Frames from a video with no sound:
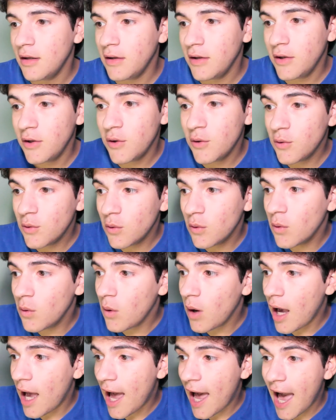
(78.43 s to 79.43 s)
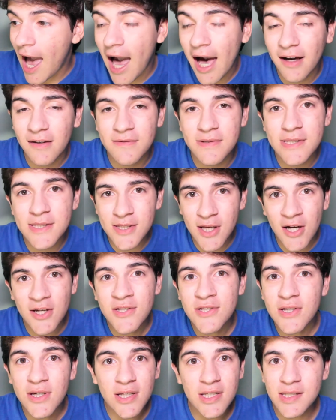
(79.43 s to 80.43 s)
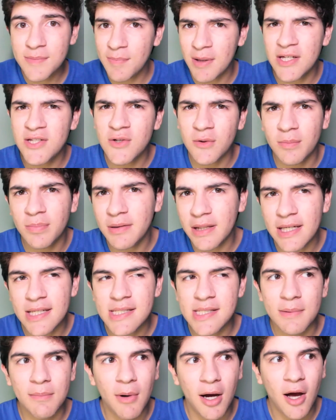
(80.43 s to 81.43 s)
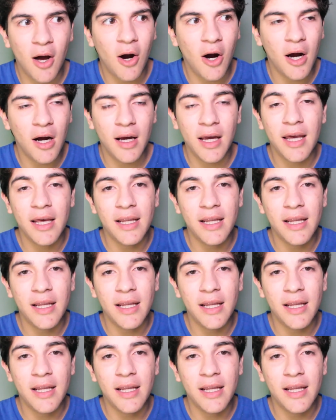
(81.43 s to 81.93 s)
You have such a special place in my heart,